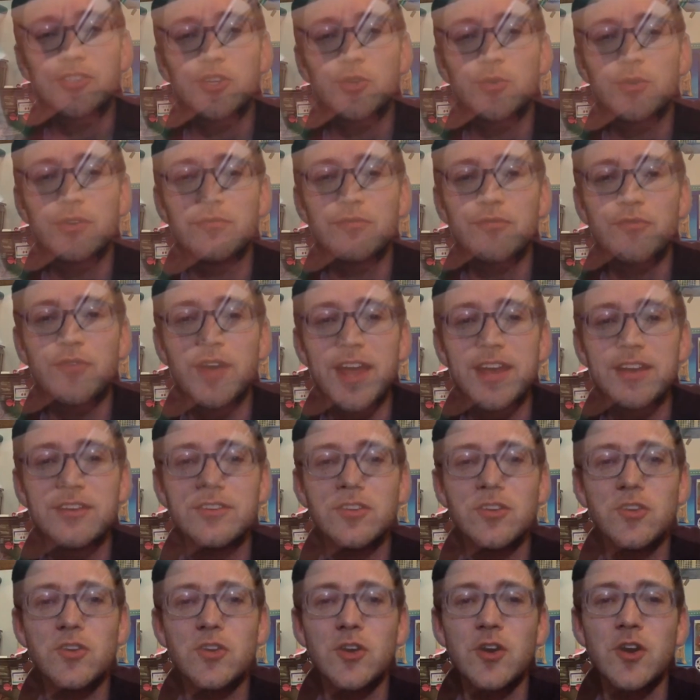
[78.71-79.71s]
to
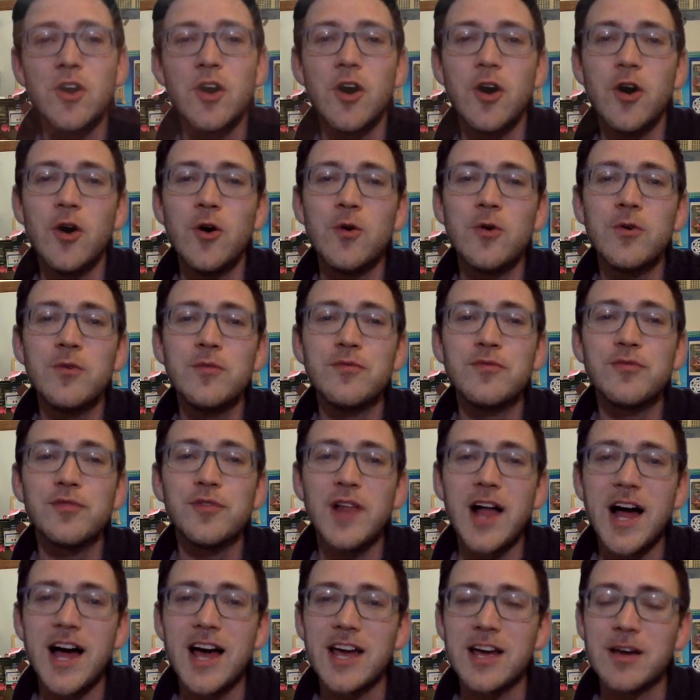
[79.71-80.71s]
invent your own
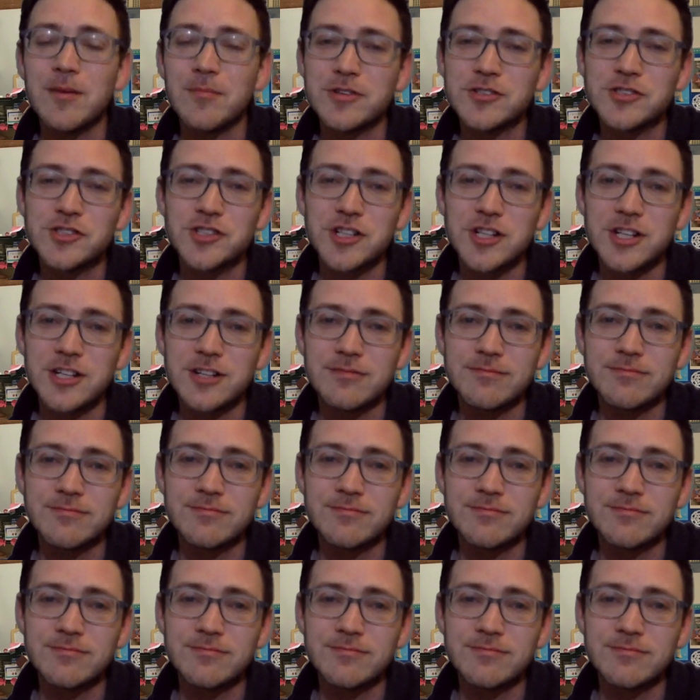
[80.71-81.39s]
flying machine.